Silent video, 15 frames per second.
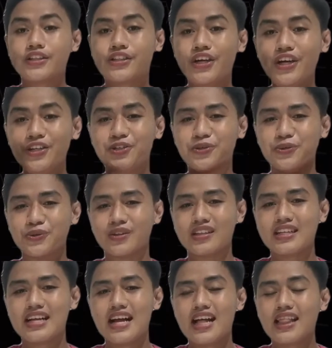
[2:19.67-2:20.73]
Third rule,
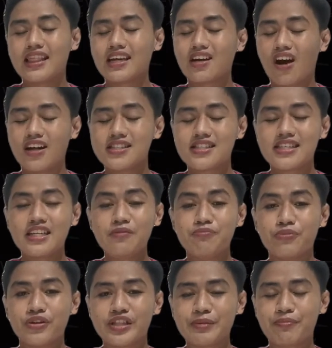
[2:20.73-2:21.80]
the constant
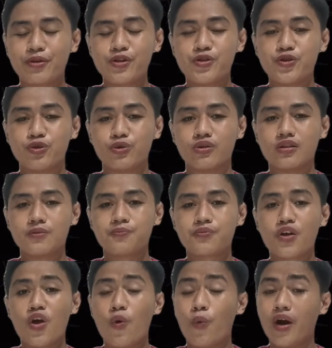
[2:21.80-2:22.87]
multiple rule,
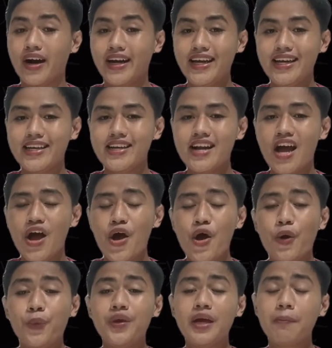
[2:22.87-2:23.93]
wherein
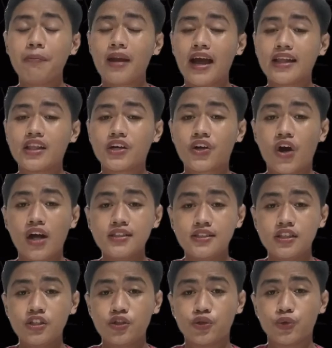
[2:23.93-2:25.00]
we apply the
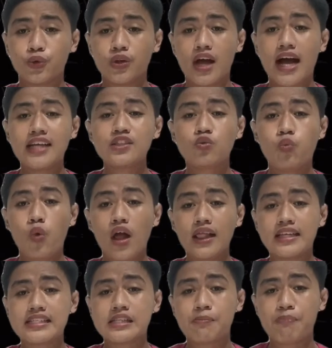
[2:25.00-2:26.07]
constant rule as well
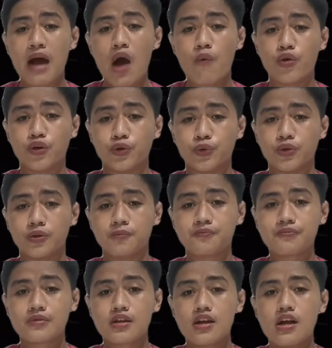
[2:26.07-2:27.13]
as the power rule.
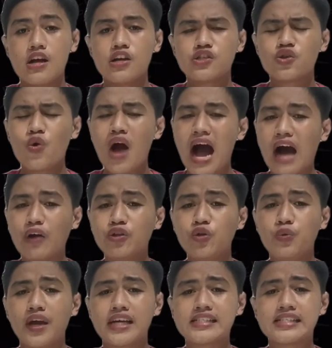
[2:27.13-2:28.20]
So how do
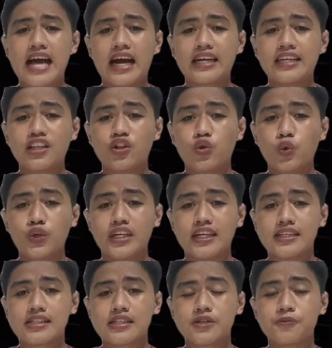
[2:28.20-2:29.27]
we exactly do
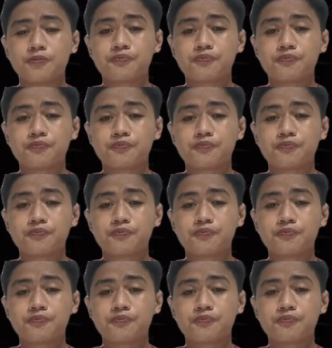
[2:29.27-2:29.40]
this?